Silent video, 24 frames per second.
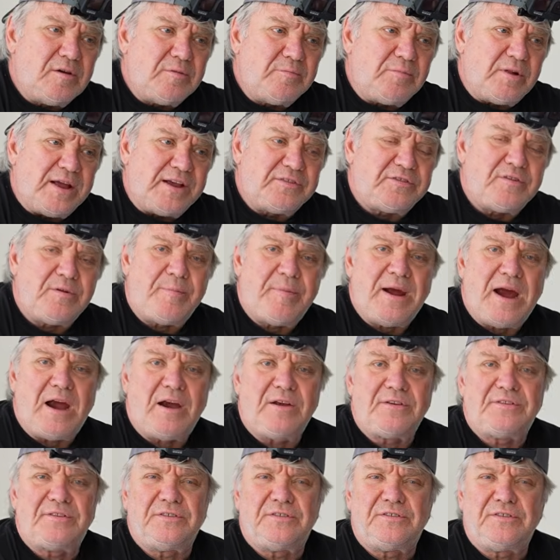Plaster of
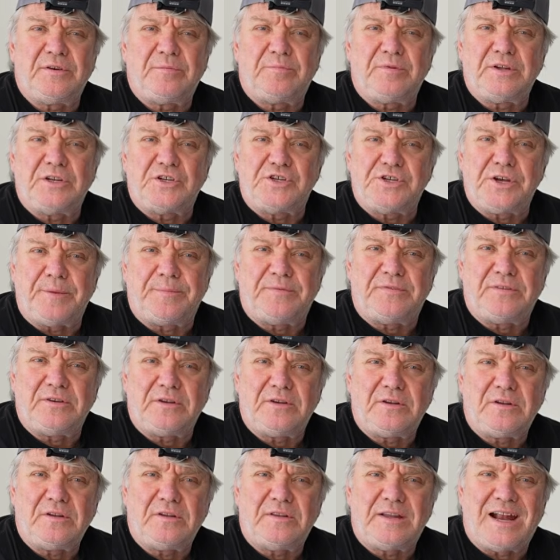Paris is simply
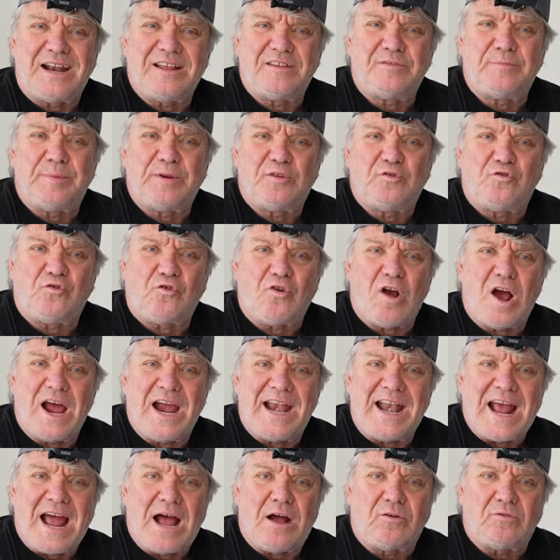gypsum that has been
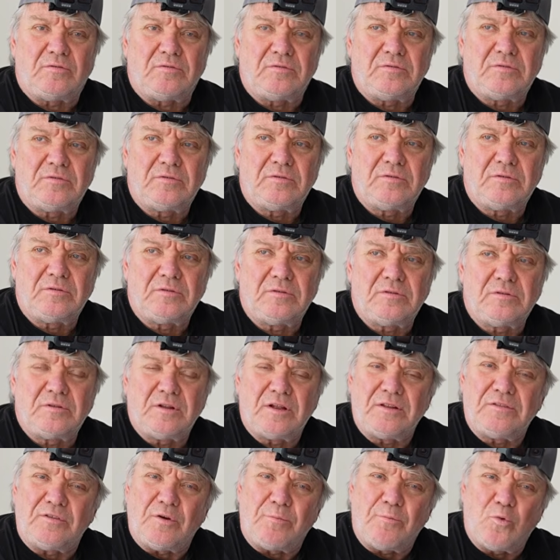dried out.
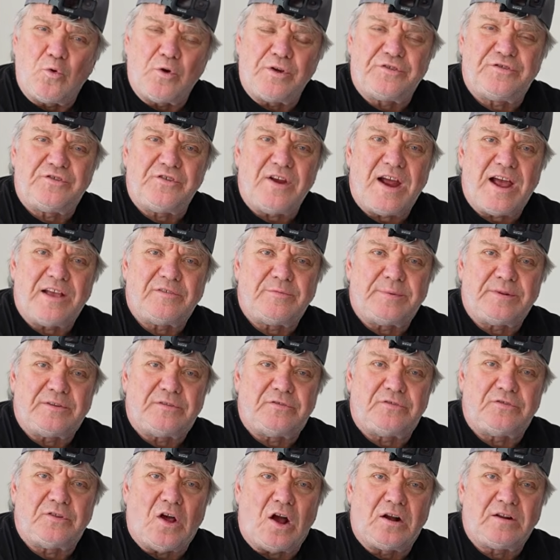The moisture has been
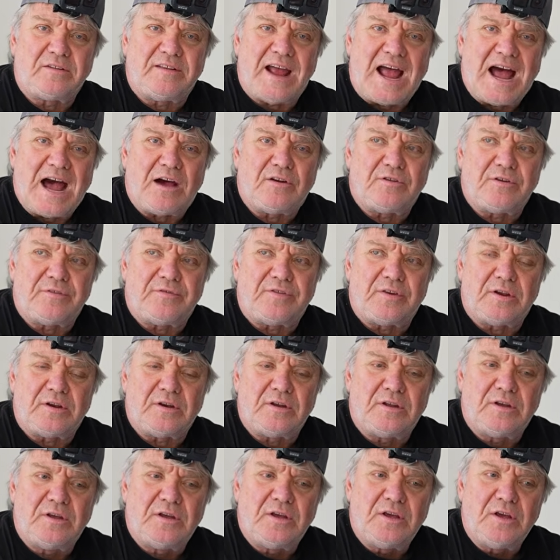sucked out of it.
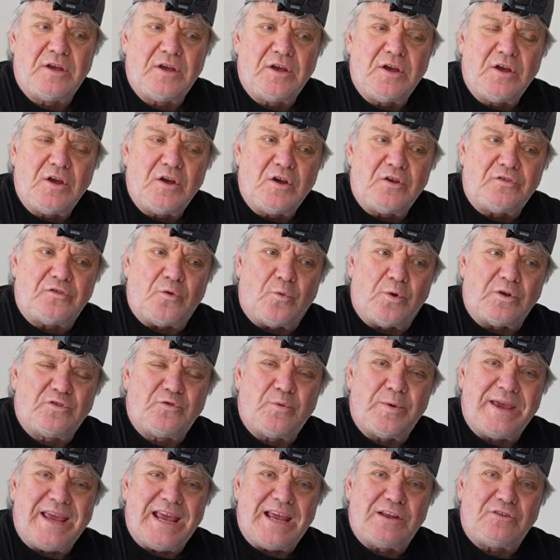So once
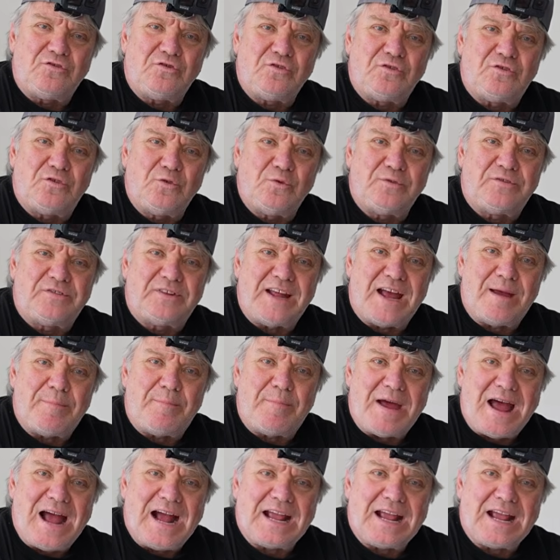we introduce that